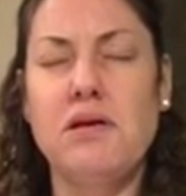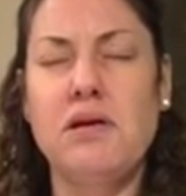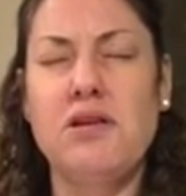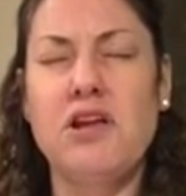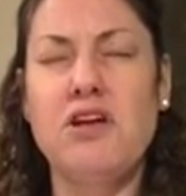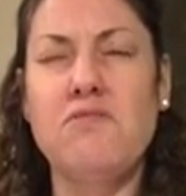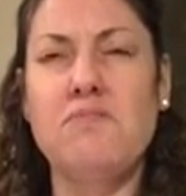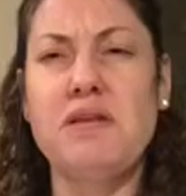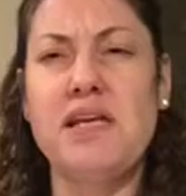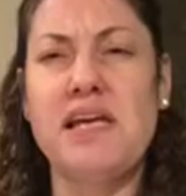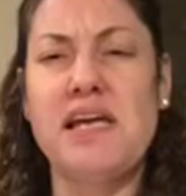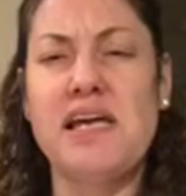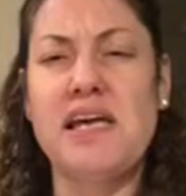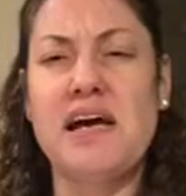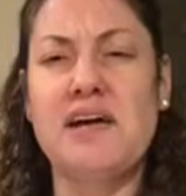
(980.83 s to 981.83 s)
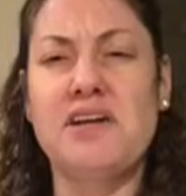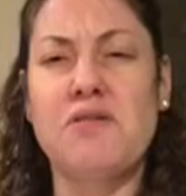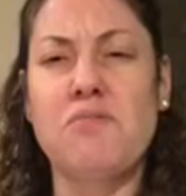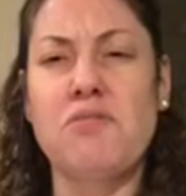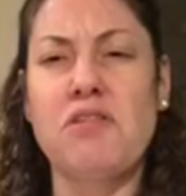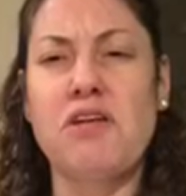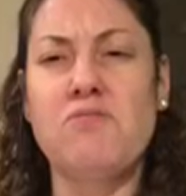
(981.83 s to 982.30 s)
nobody, I
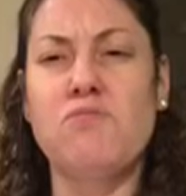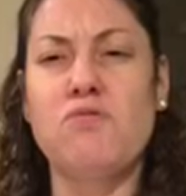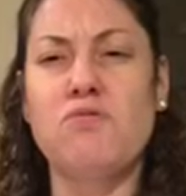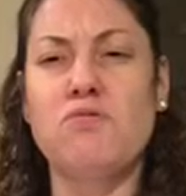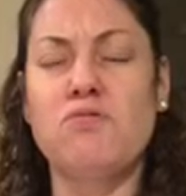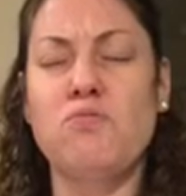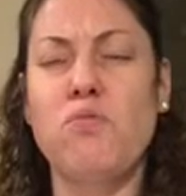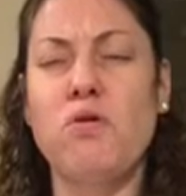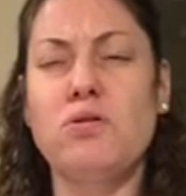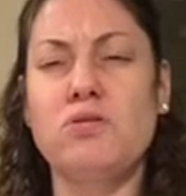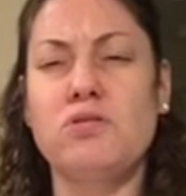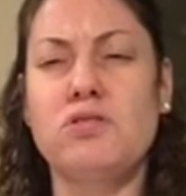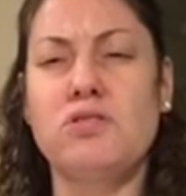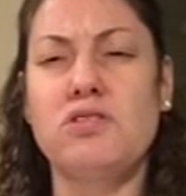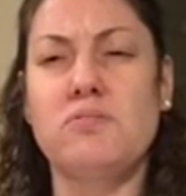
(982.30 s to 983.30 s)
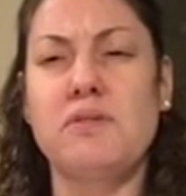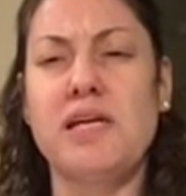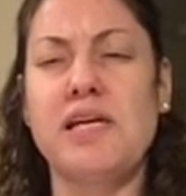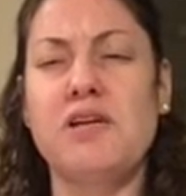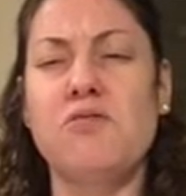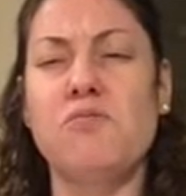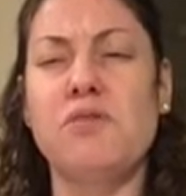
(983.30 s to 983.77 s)
don't think, would want to be
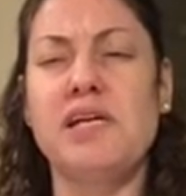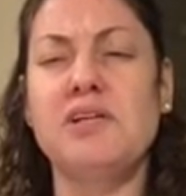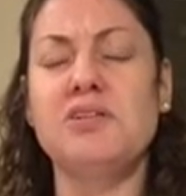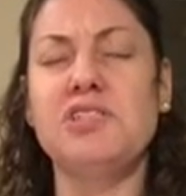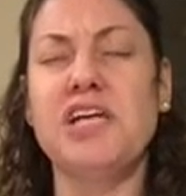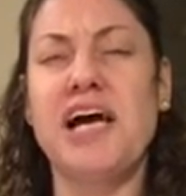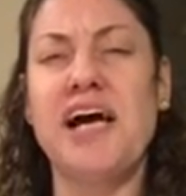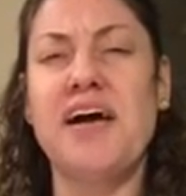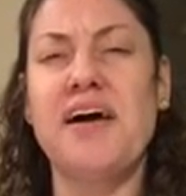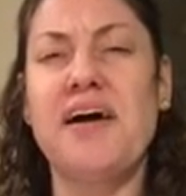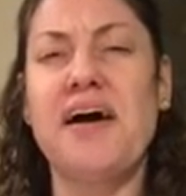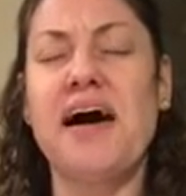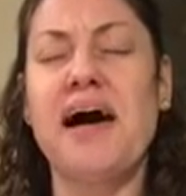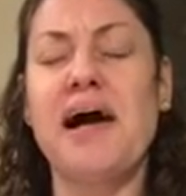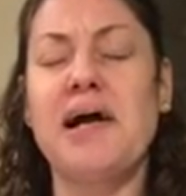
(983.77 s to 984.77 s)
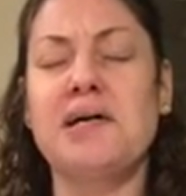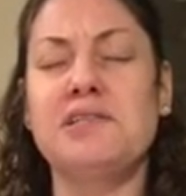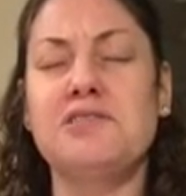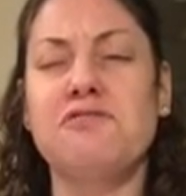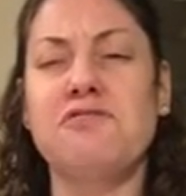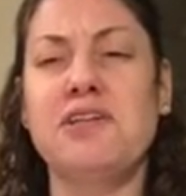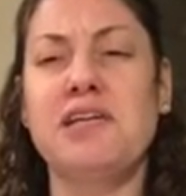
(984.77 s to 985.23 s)
in a wheelchair
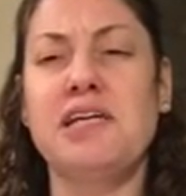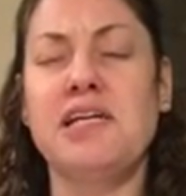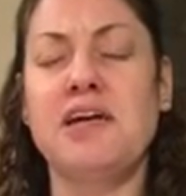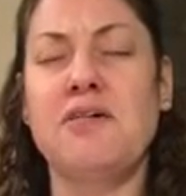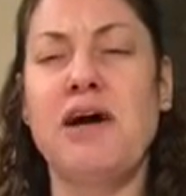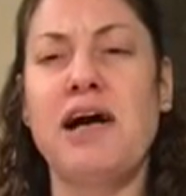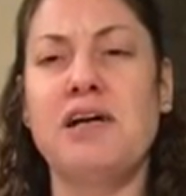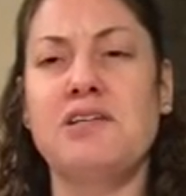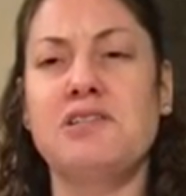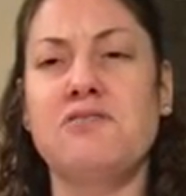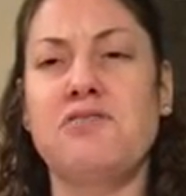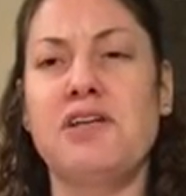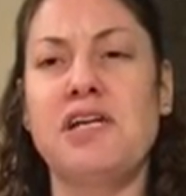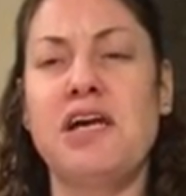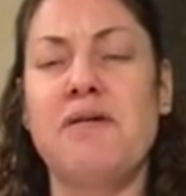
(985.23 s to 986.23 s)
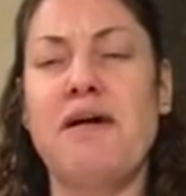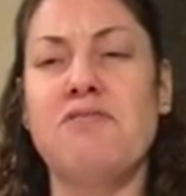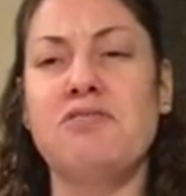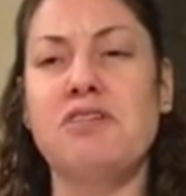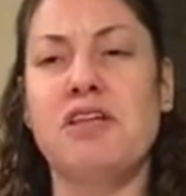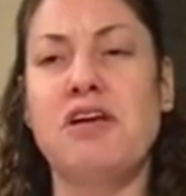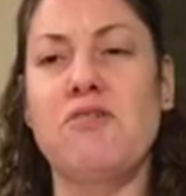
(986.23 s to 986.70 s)
actively go
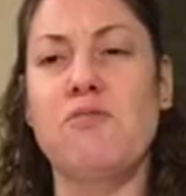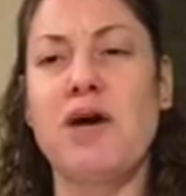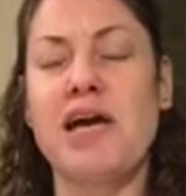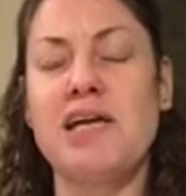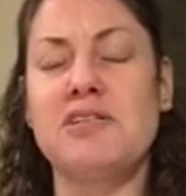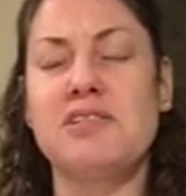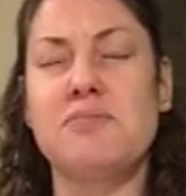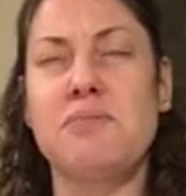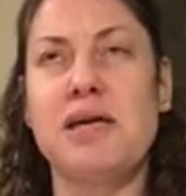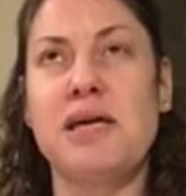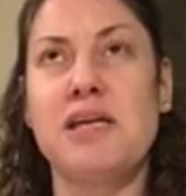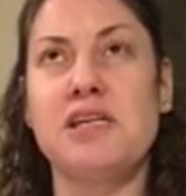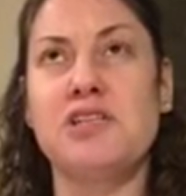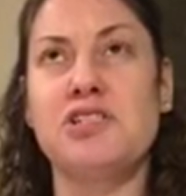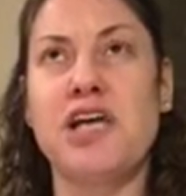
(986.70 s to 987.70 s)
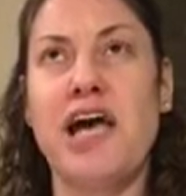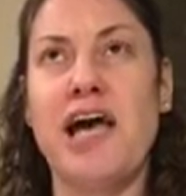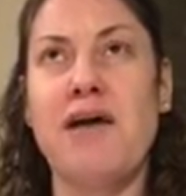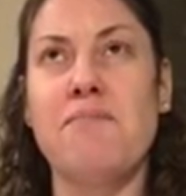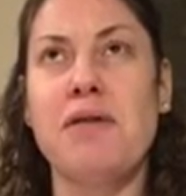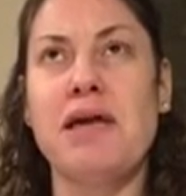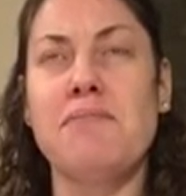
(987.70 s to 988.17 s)
out of their way to be in a chair.
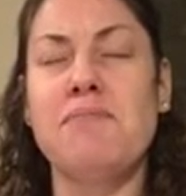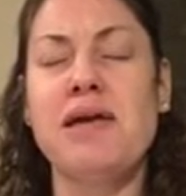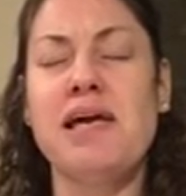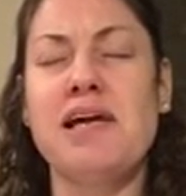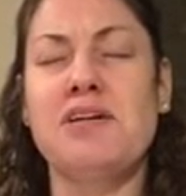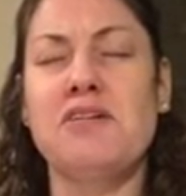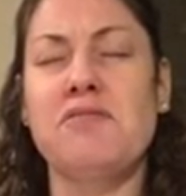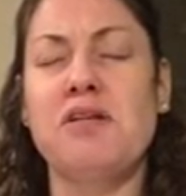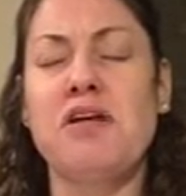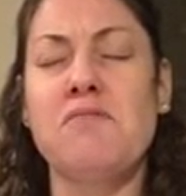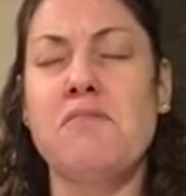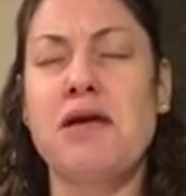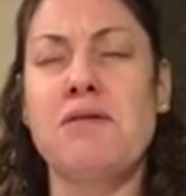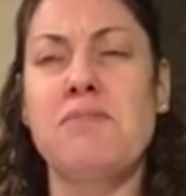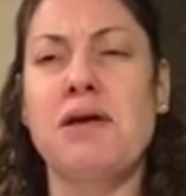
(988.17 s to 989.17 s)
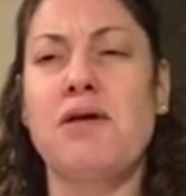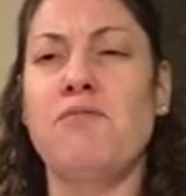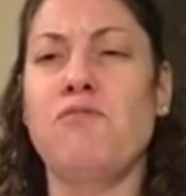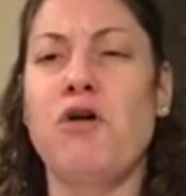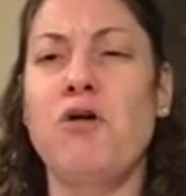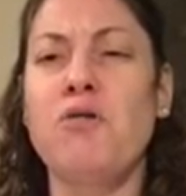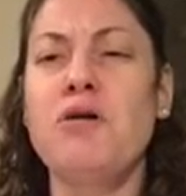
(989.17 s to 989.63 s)
Maybe, I don't know, maybe
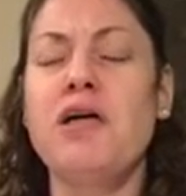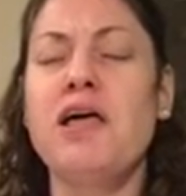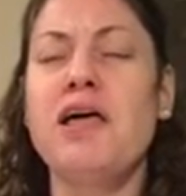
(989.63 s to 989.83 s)
I'm wrong.